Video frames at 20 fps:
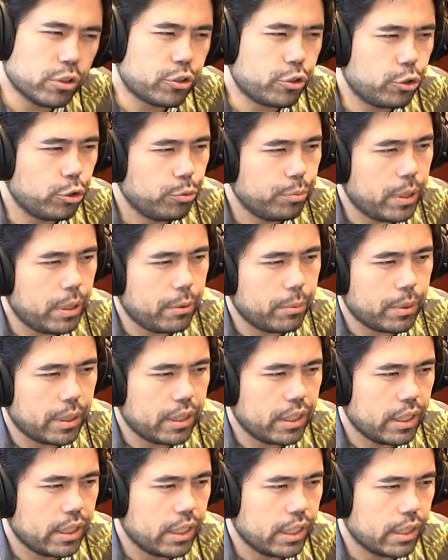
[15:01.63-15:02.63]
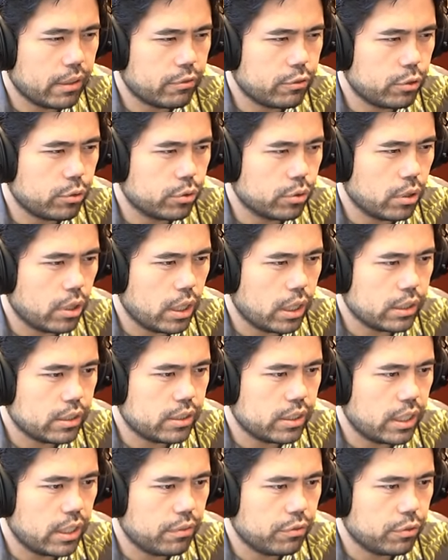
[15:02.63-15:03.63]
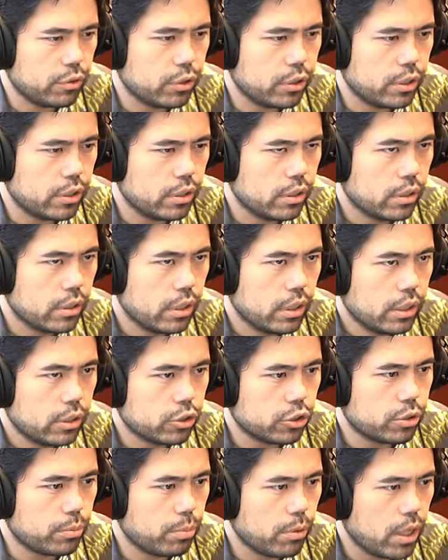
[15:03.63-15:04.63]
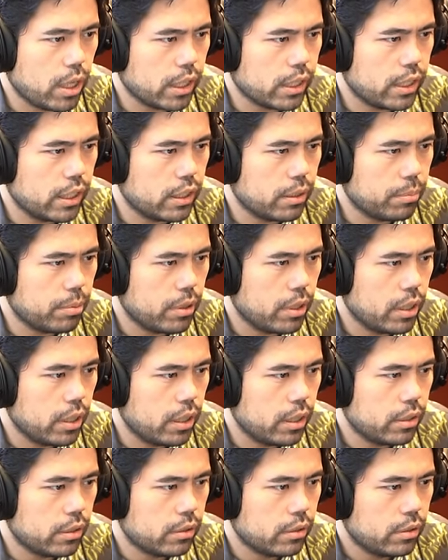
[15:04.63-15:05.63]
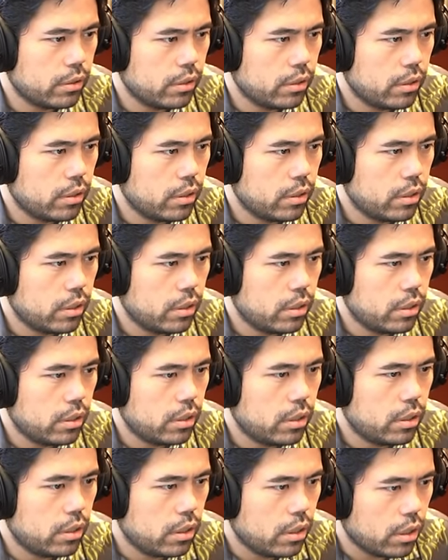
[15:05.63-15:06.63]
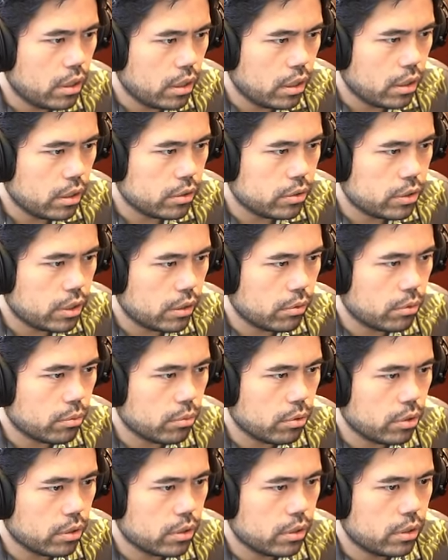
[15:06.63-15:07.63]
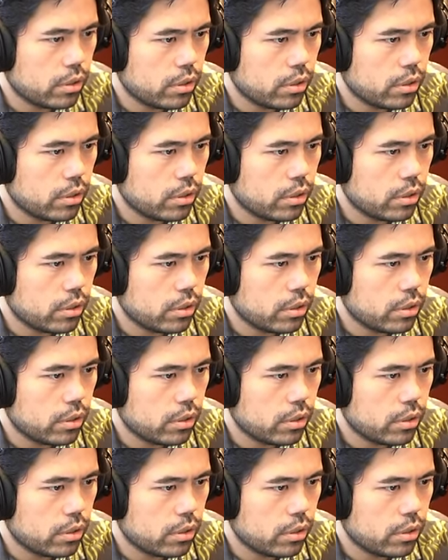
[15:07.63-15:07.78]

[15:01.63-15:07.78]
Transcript: 2 maybe but I think king f2 is a lot safer here just to blockade the pawn uh let's take with the rook